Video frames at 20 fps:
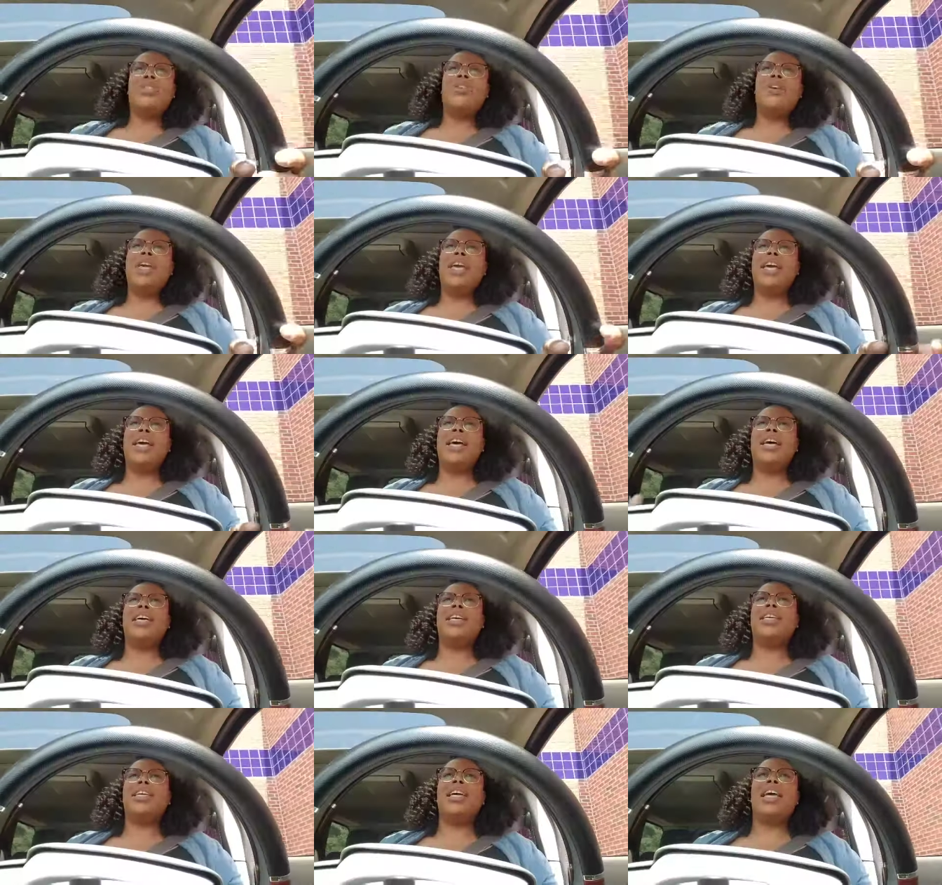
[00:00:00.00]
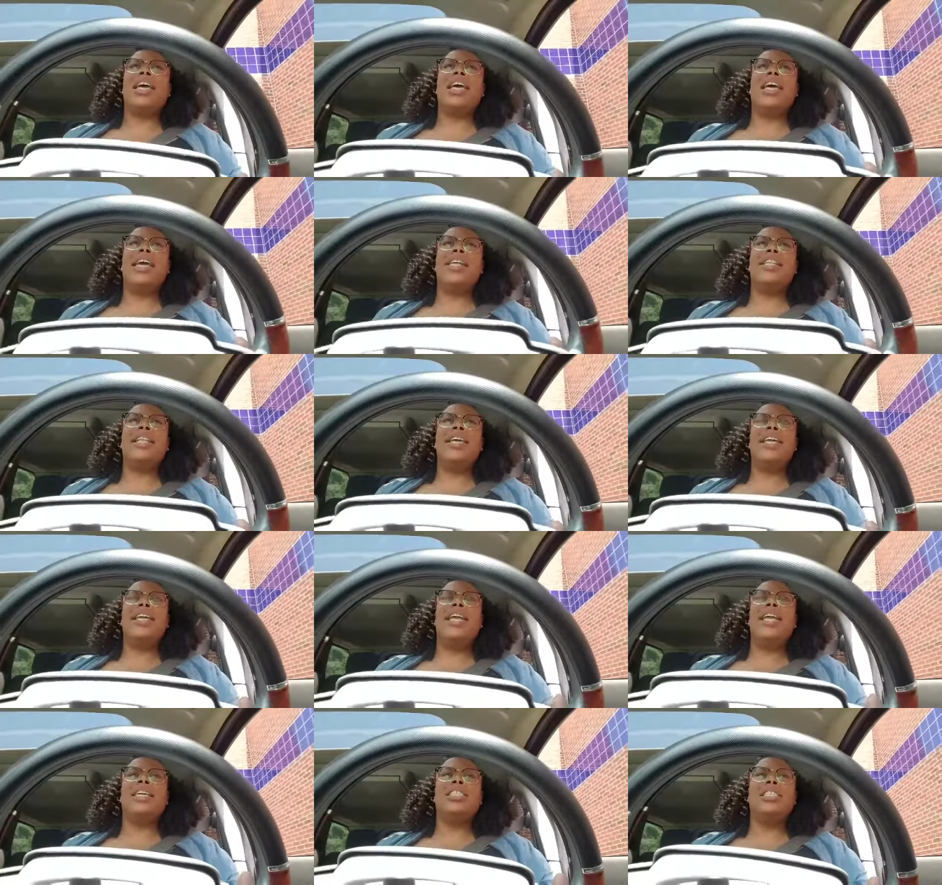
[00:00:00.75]
So yeah, and
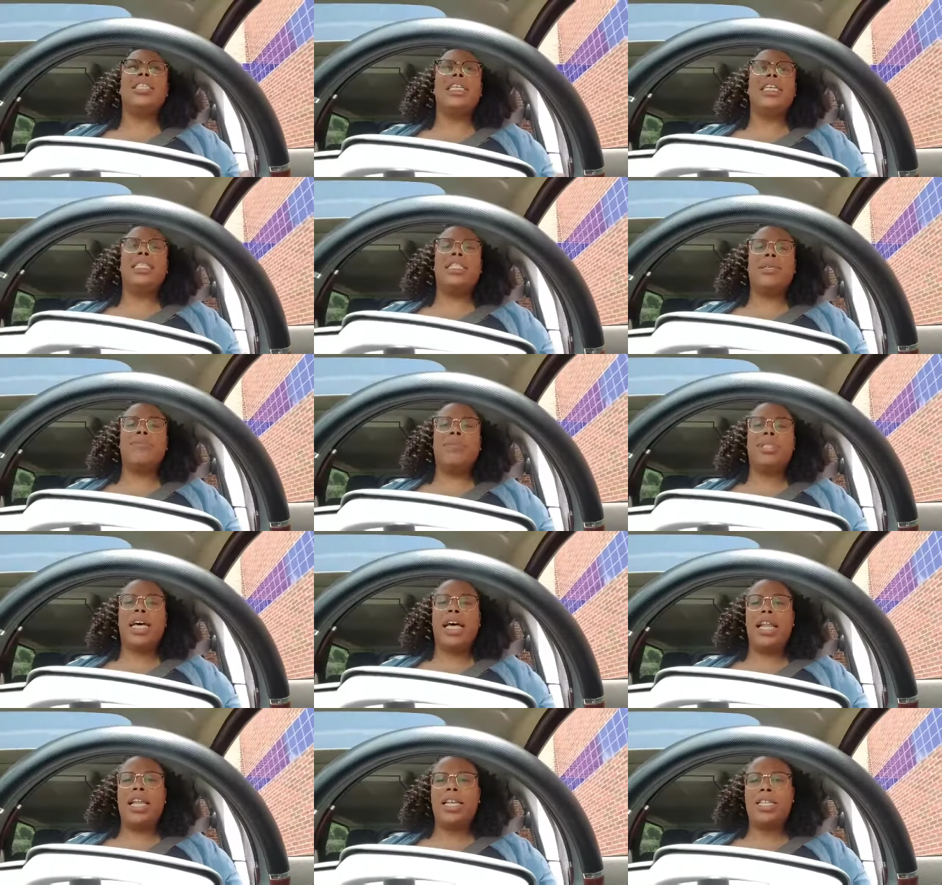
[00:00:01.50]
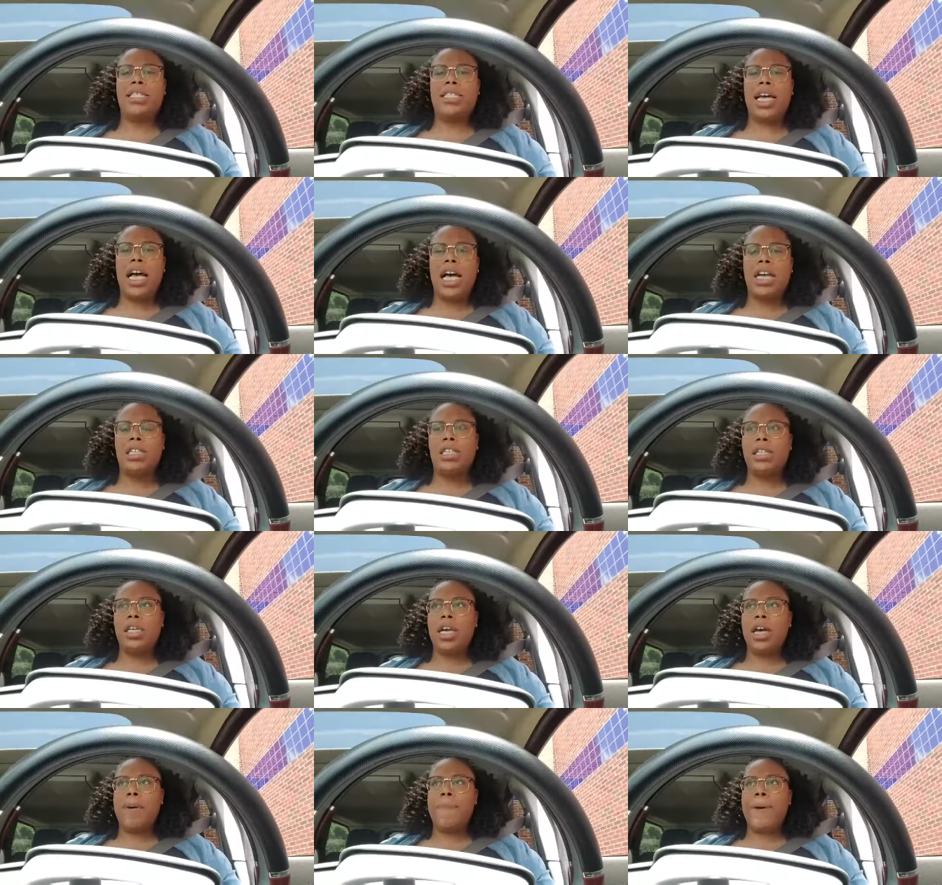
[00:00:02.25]
then Angie ends up telling
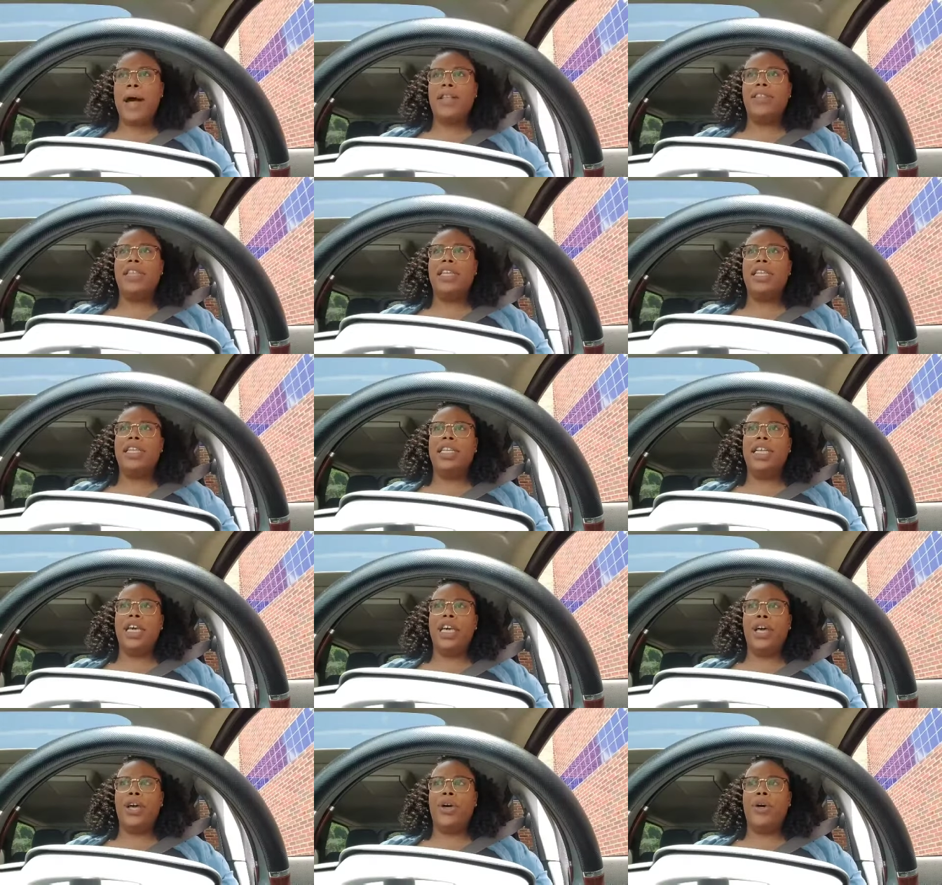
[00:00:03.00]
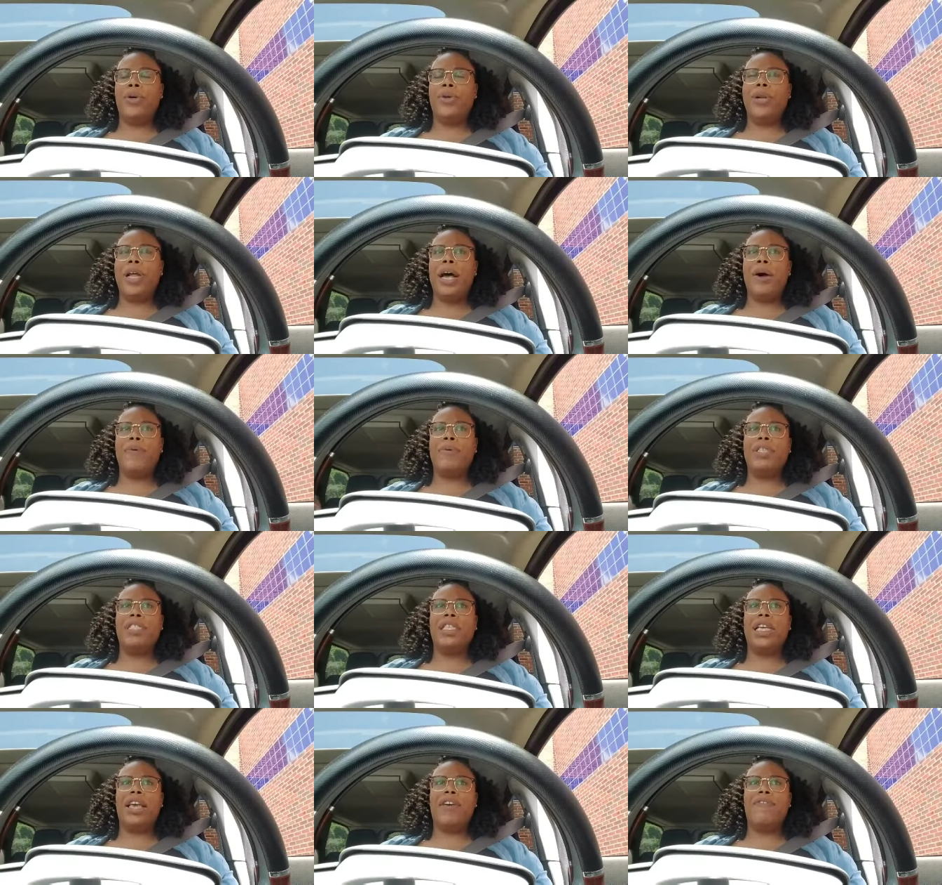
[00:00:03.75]
Tasha about the deal that
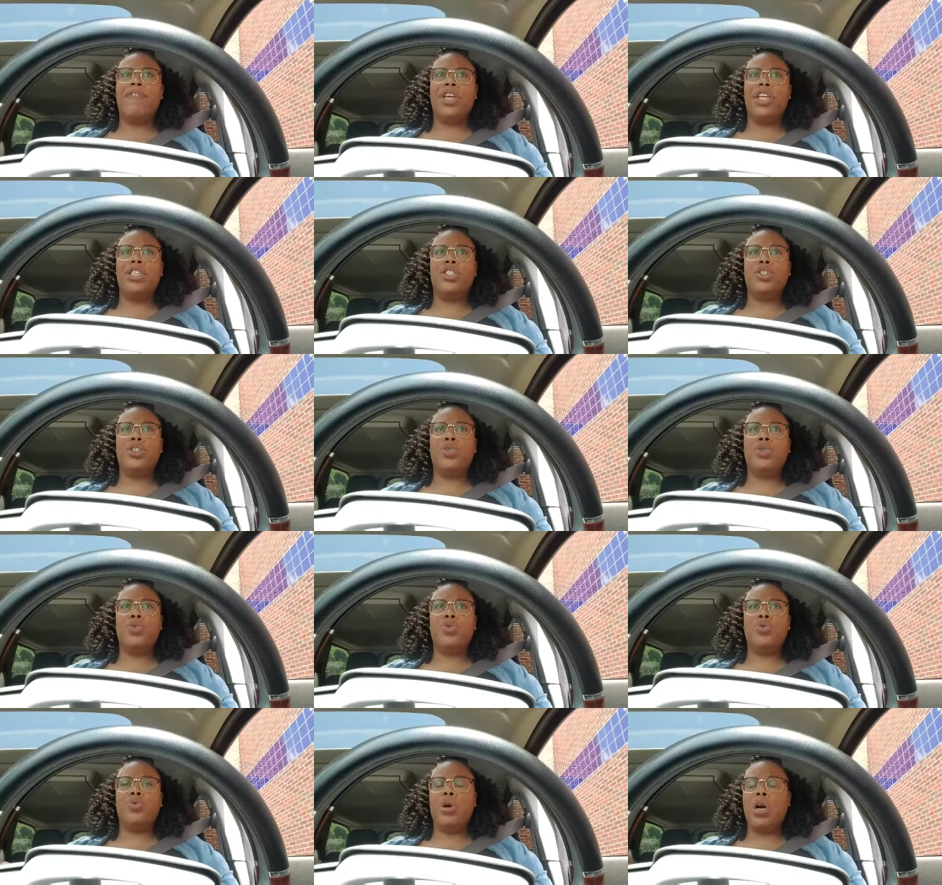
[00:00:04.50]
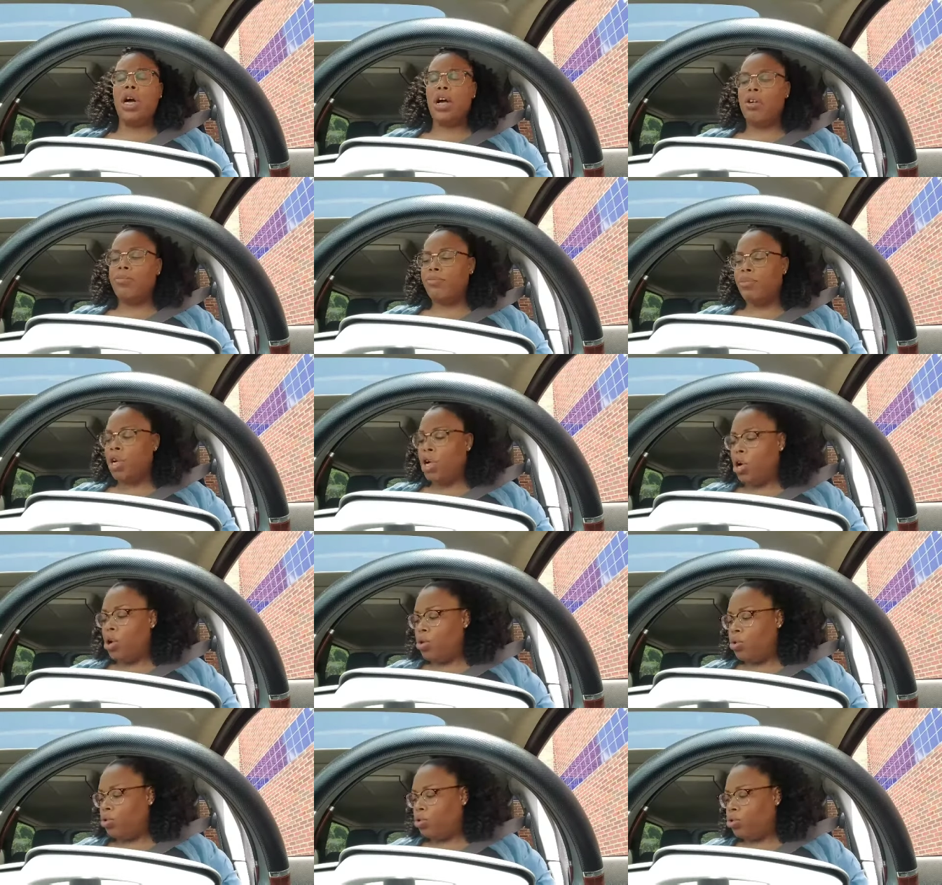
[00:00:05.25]
was given to um,
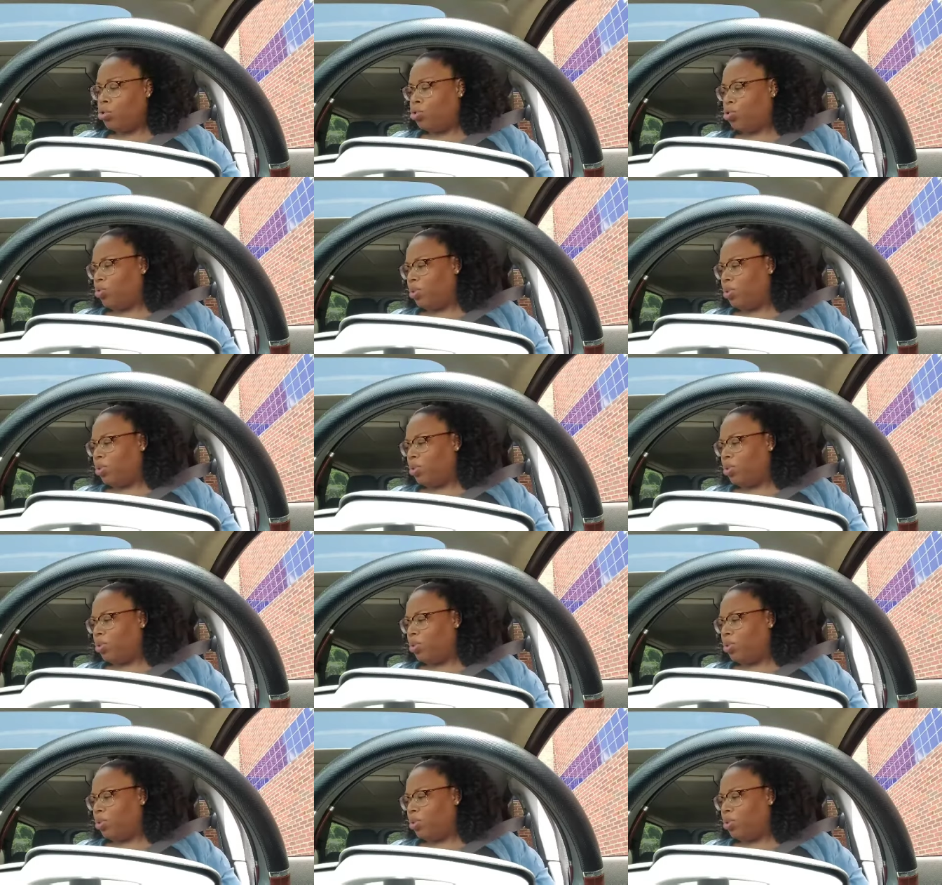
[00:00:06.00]
Ghost,